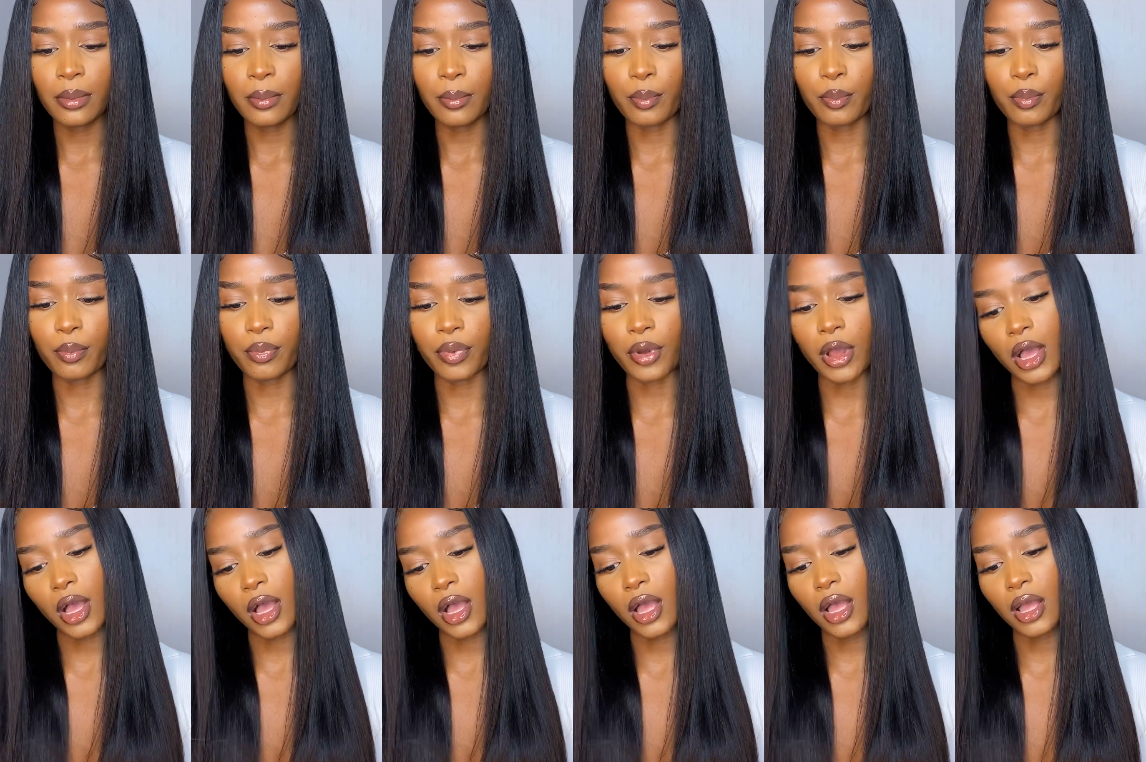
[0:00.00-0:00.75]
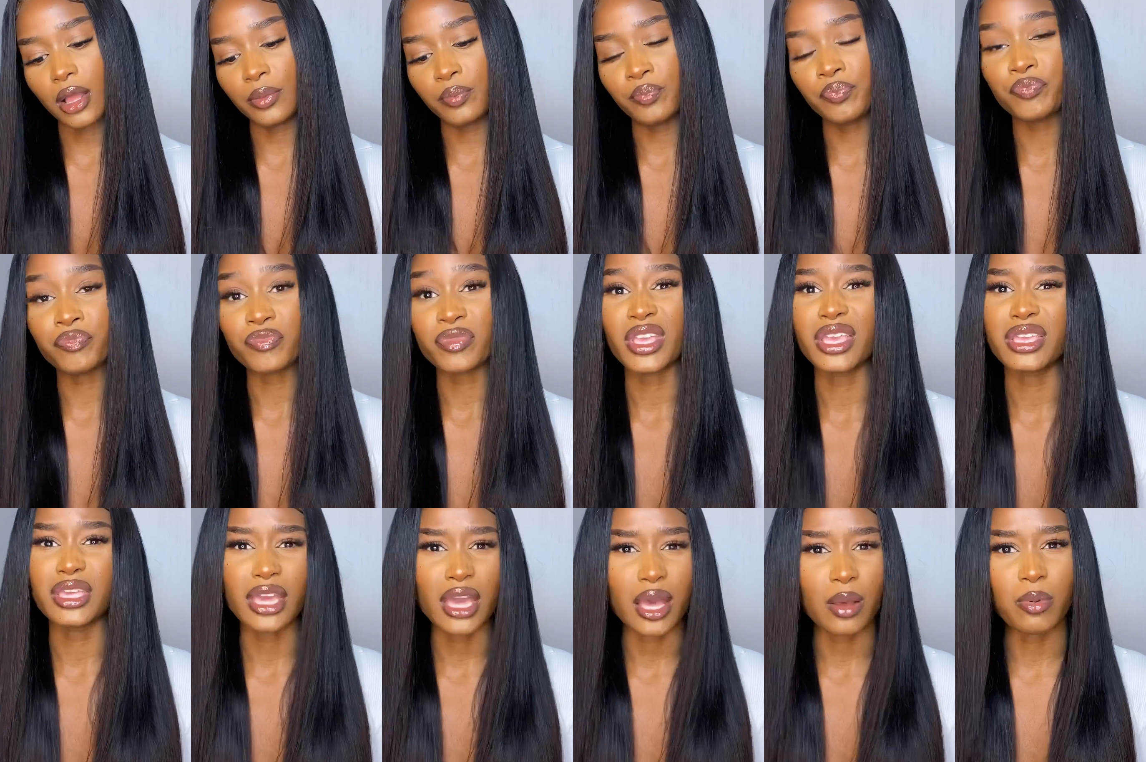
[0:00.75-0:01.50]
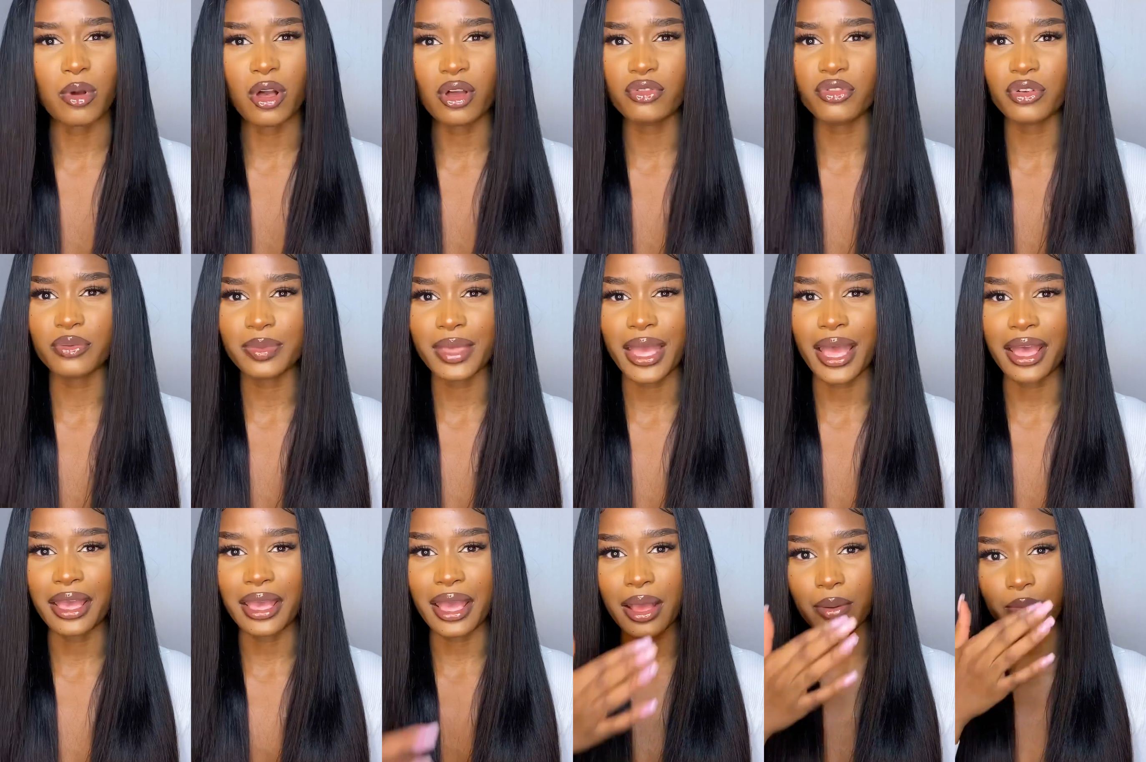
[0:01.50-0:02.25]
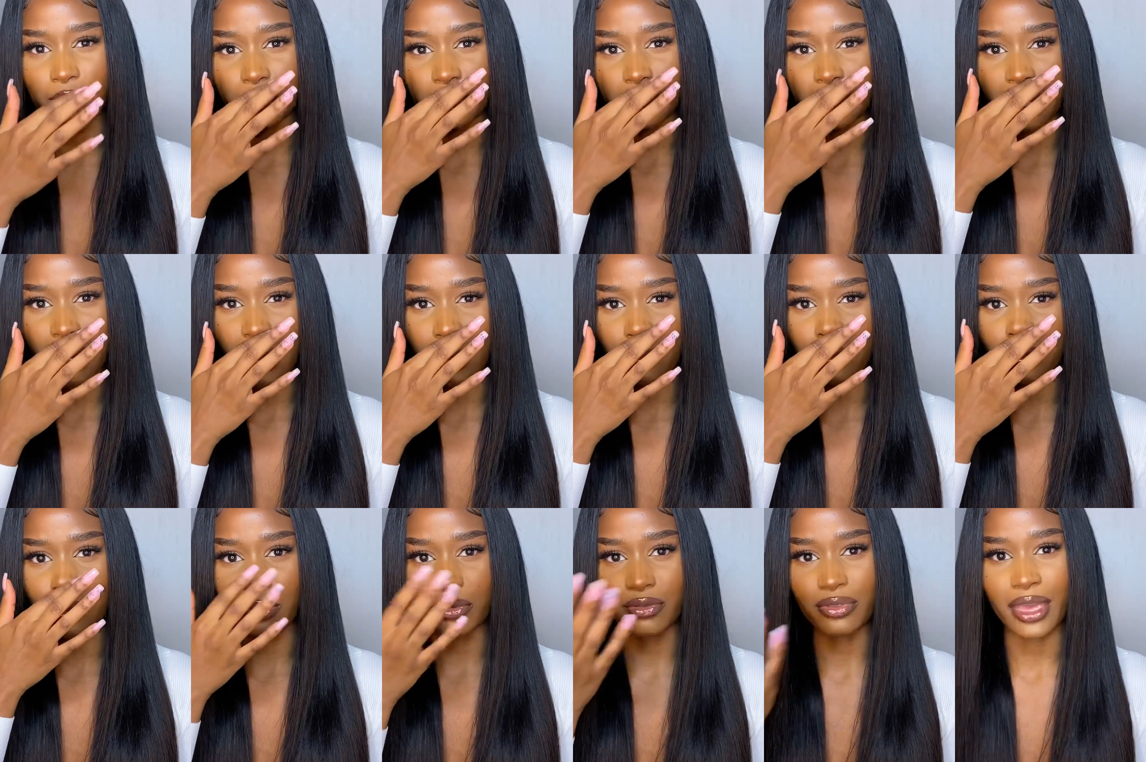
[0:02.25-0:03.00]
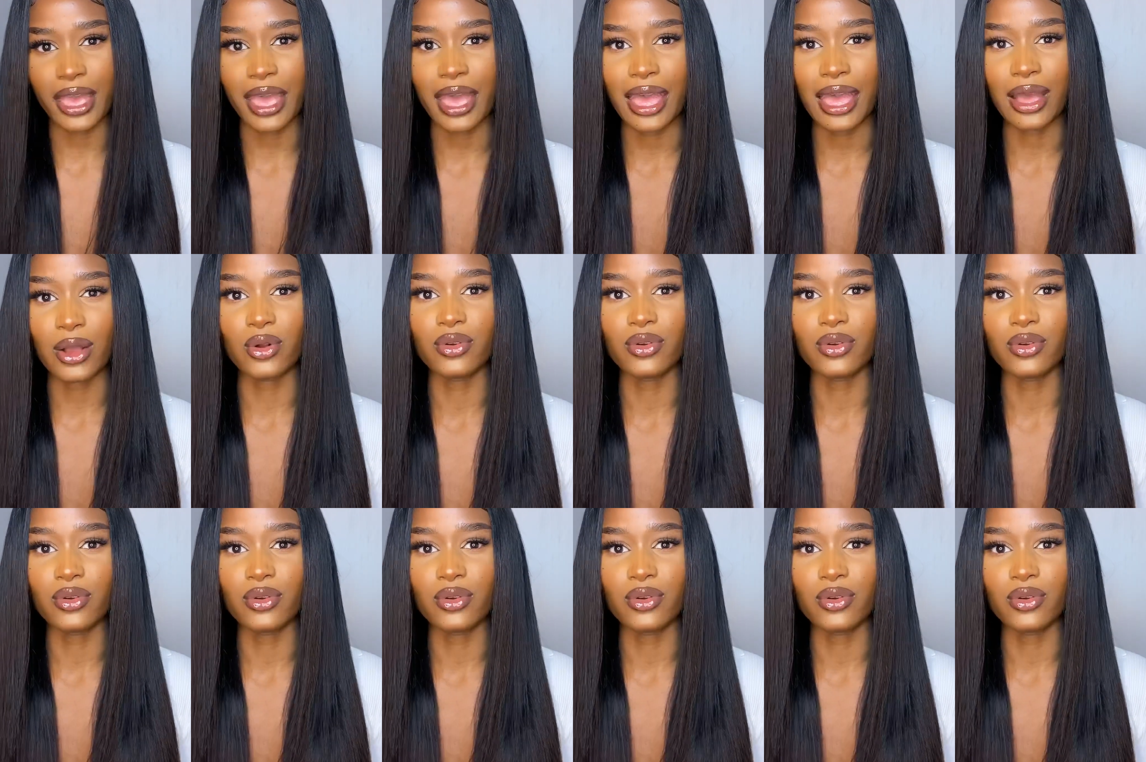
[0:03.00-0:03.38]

But yeah, apart from that, I am really happy with the hair.